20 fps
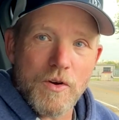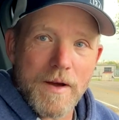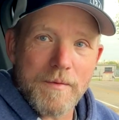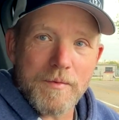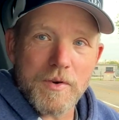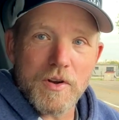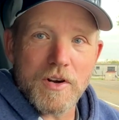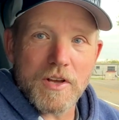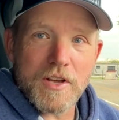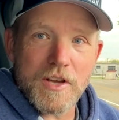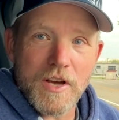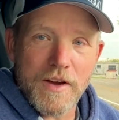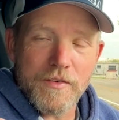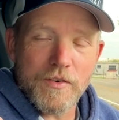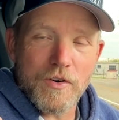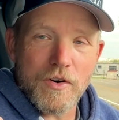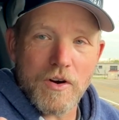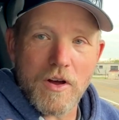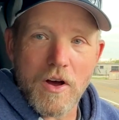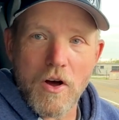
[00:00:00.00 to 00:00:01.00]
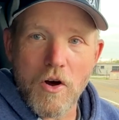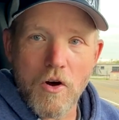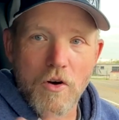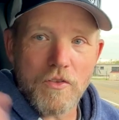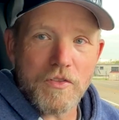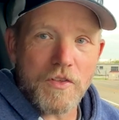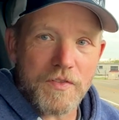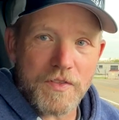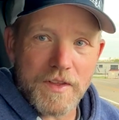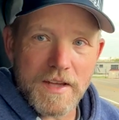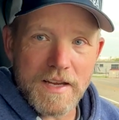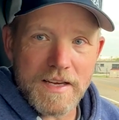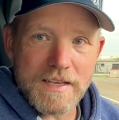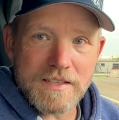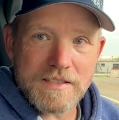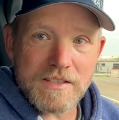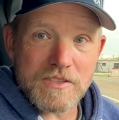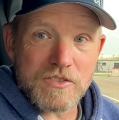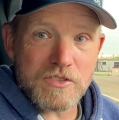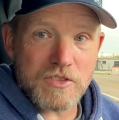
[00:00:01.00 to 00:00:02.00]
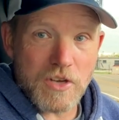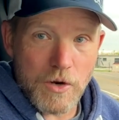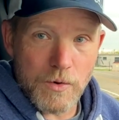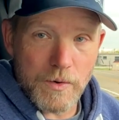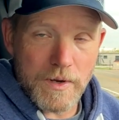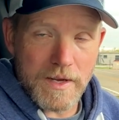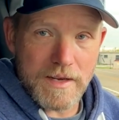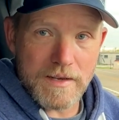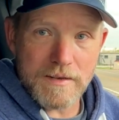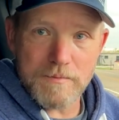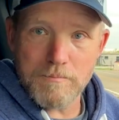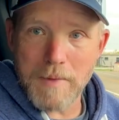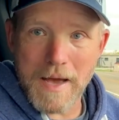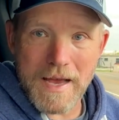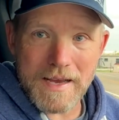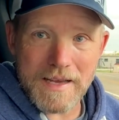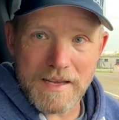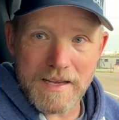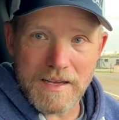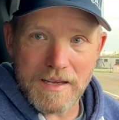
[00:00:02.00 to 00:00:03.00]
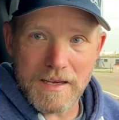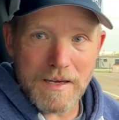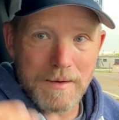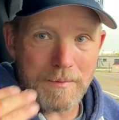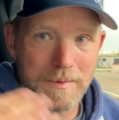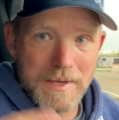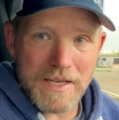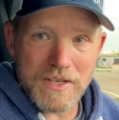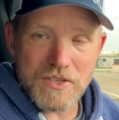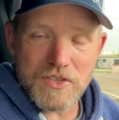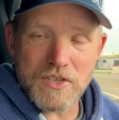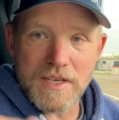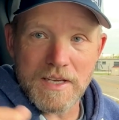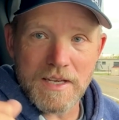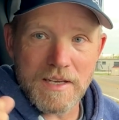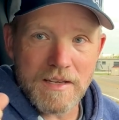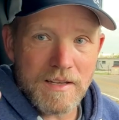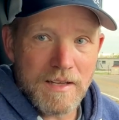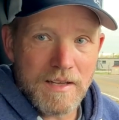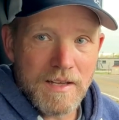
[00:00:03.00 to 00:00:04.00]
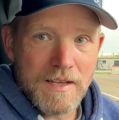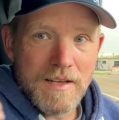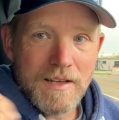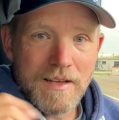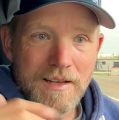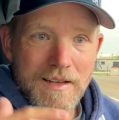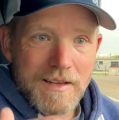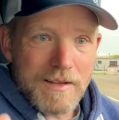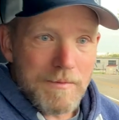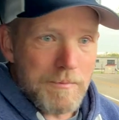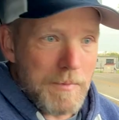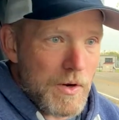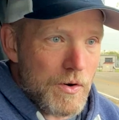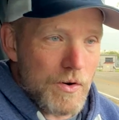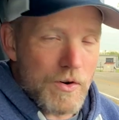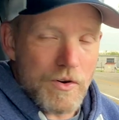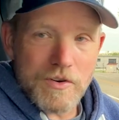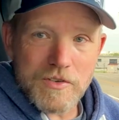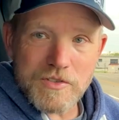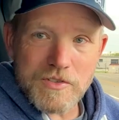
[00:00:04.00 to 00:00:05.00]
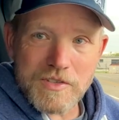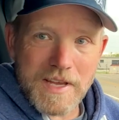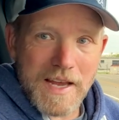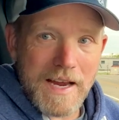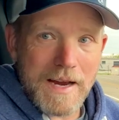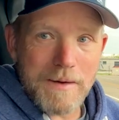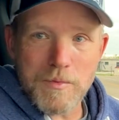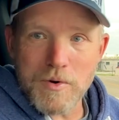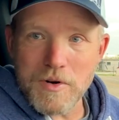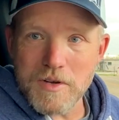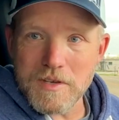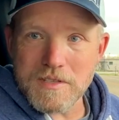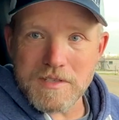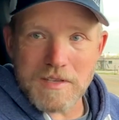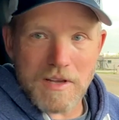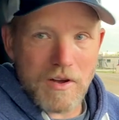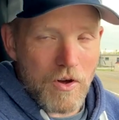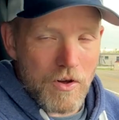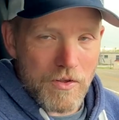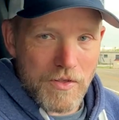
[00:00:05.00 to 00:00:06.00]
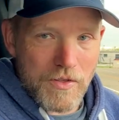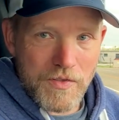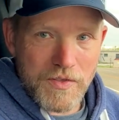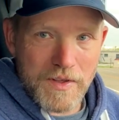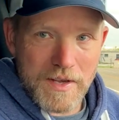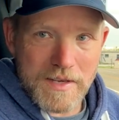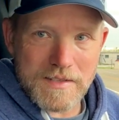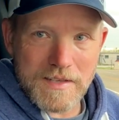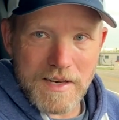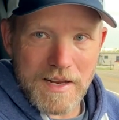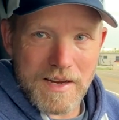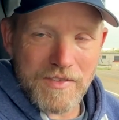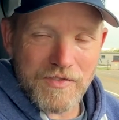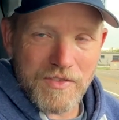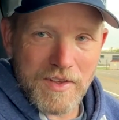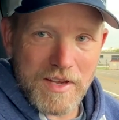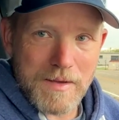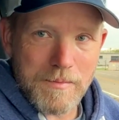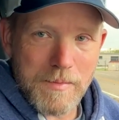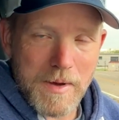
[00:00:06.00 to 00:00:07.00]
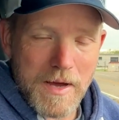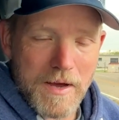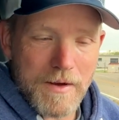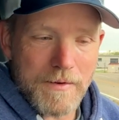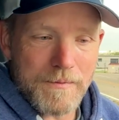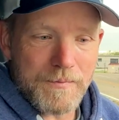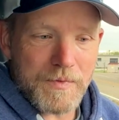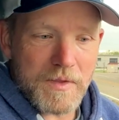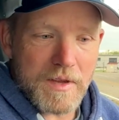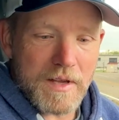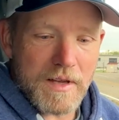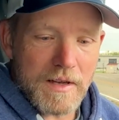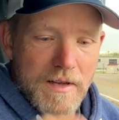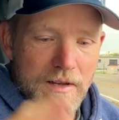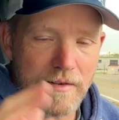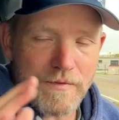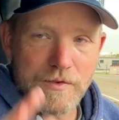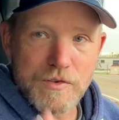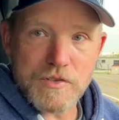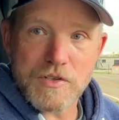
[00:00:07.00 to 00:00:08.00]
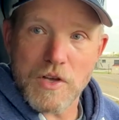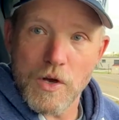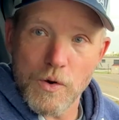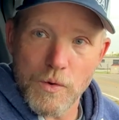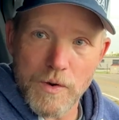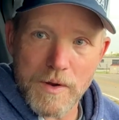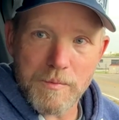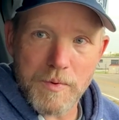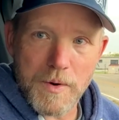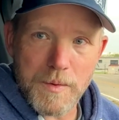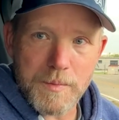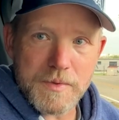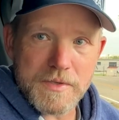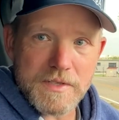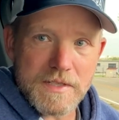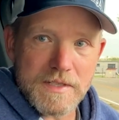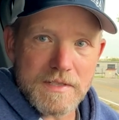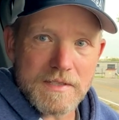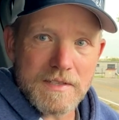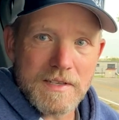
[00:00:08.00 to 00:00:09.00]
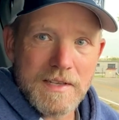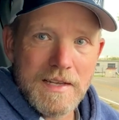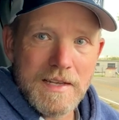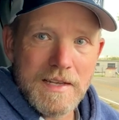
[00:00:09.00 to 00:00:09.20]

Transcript: I'm going to cover all the things towing, backing up, hitching, mirrors, cameras, all the things that I can think about for towing purposes.